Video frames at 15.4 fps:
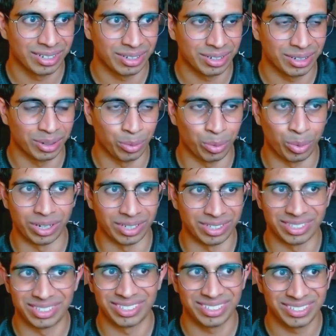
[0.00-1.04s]
the
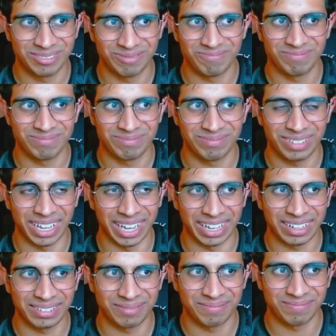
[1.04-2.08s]
world's
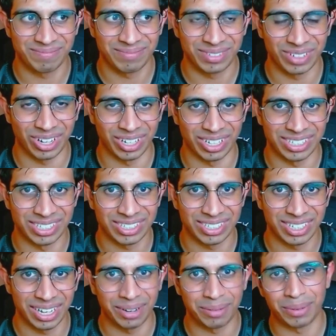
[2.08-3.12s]
like knowledge,
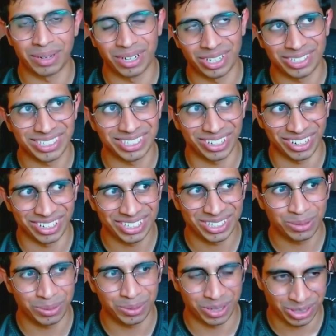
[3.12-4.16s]
uh, but not just
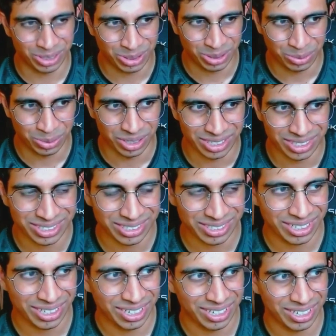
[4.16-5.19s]
knowledge, but also the
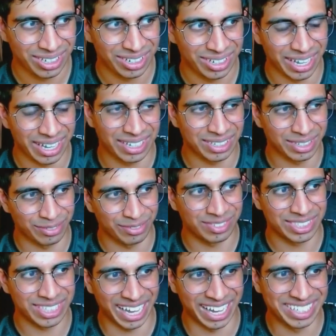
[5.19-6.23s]
world's negative
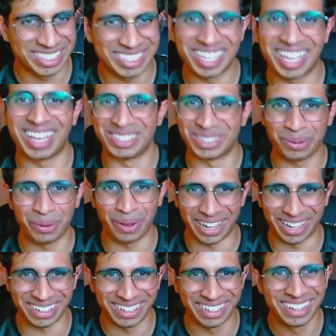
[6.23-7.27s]
sides as
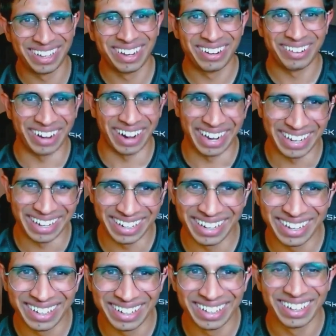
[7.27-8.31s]
well, right?
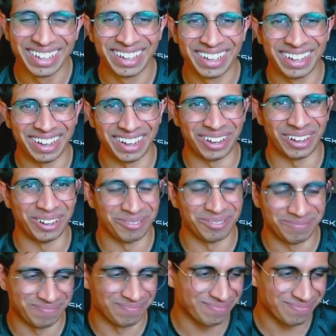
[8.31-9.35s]

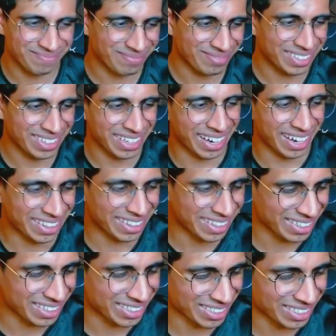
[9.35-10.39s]
Um, yeah, I
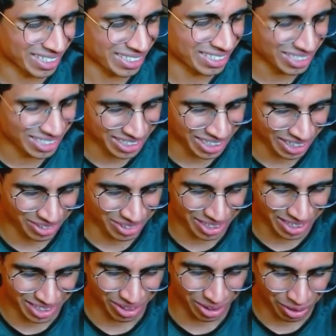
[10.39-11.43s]
think there's there's just
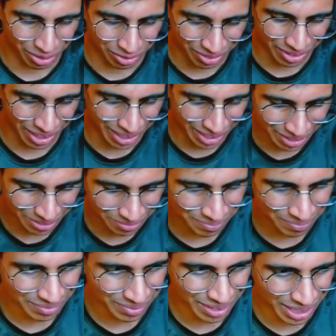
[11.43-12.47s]
generally a lot of like
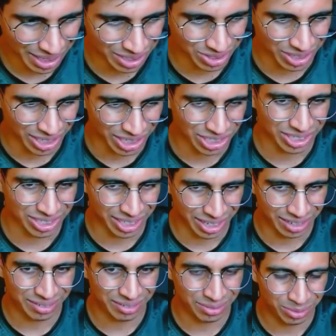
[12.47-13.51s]
education
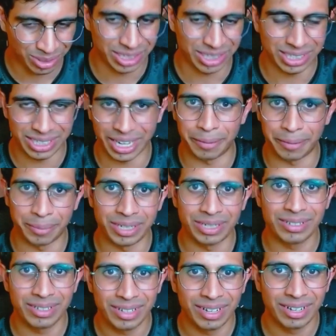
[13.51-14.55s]
that will need to happen,
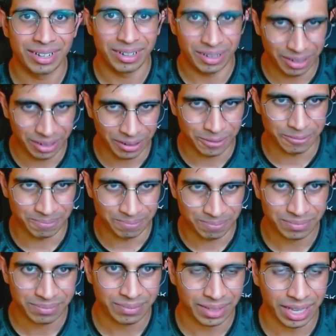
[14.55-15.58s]

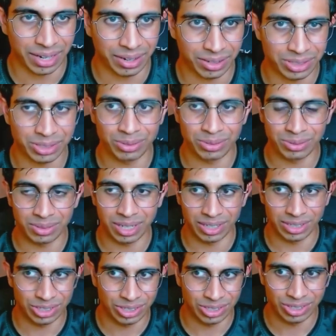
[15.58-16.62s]
um, and also
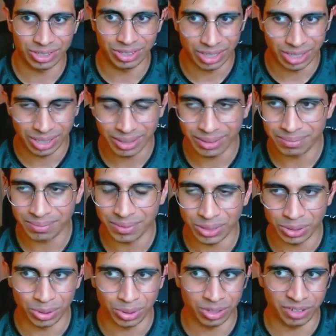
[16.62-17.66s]
culture and
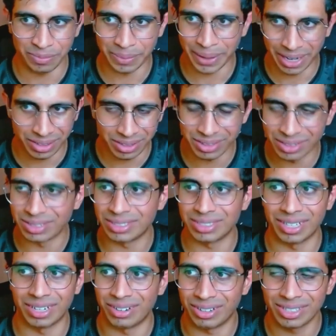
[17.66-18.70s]
the role of parents
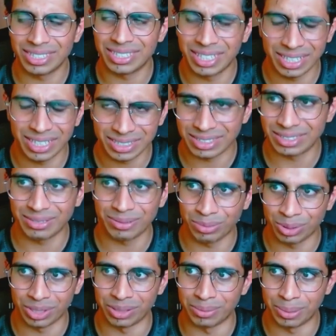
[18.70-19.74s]
and all these things
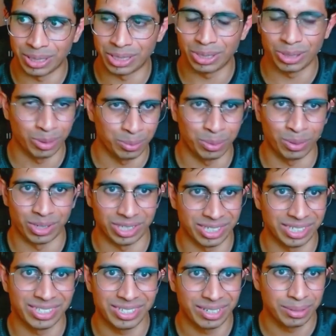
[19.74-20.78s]
will be so
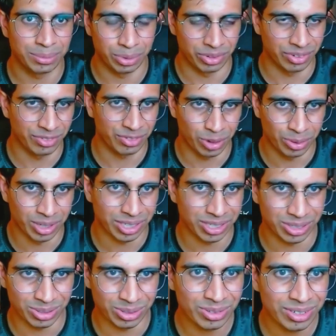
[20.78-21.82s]
important moving forward
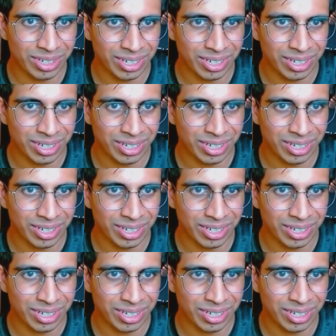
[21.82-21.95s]
too.